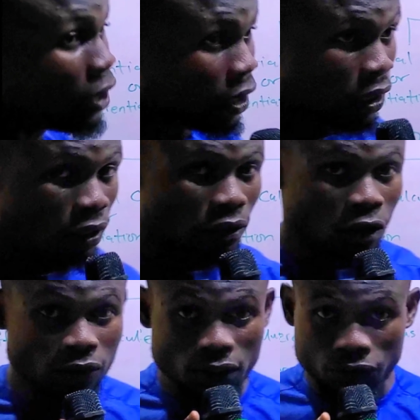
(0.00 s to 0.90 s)

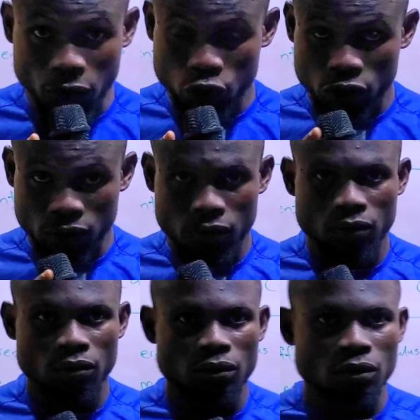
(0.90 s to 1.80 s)
the function.
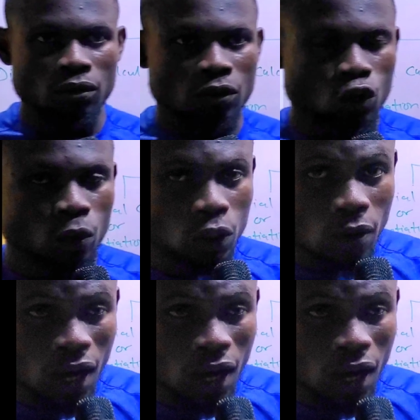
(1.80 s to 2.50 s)
So when you